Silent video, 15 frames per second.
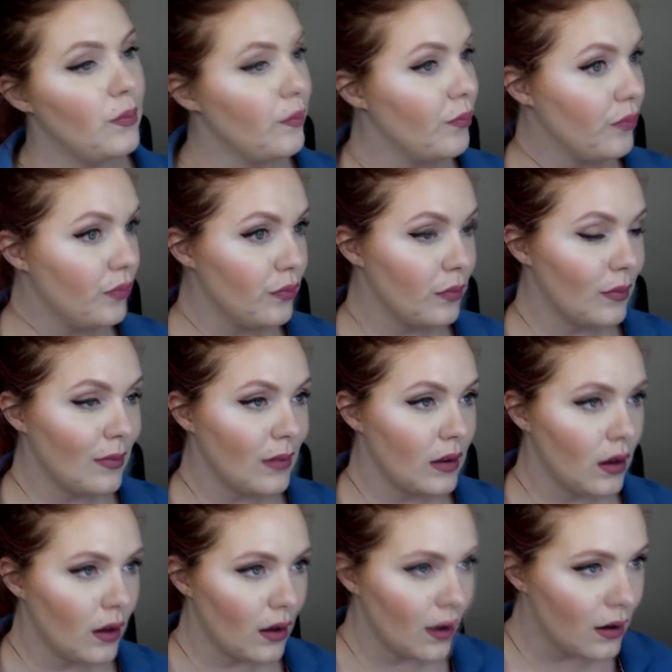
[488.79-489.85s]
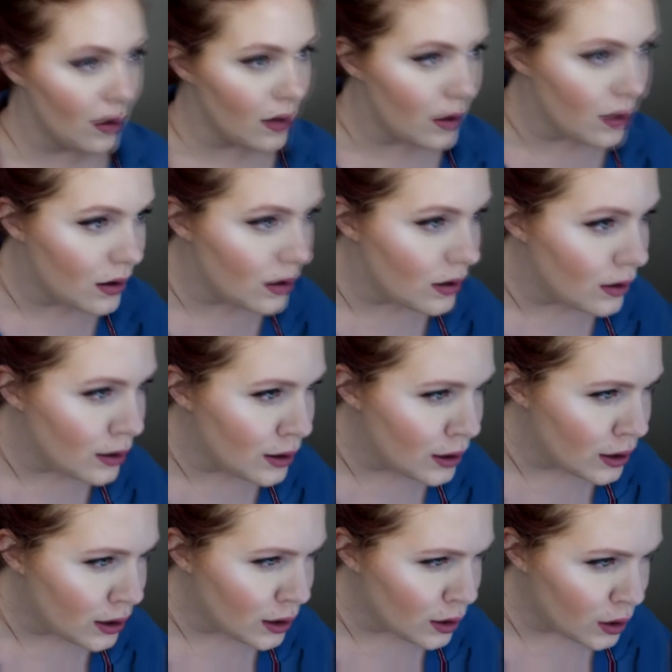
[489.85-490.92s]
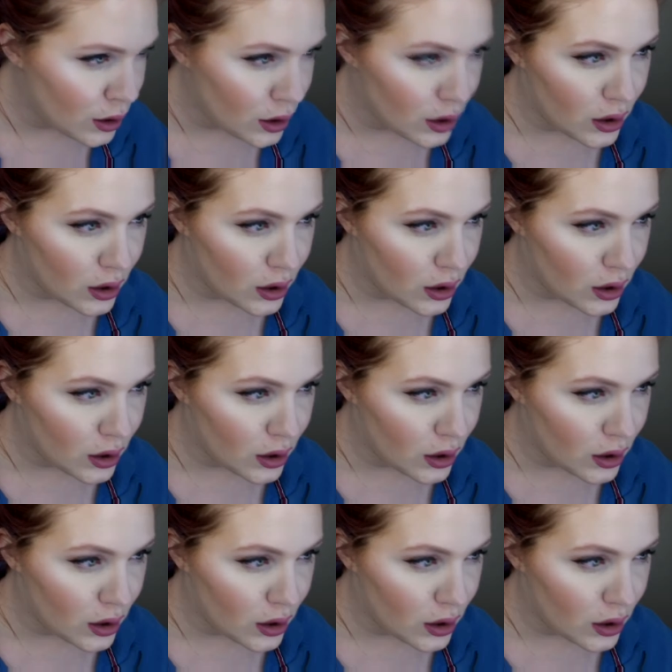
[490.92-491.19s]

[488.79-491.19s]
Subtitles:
(silence)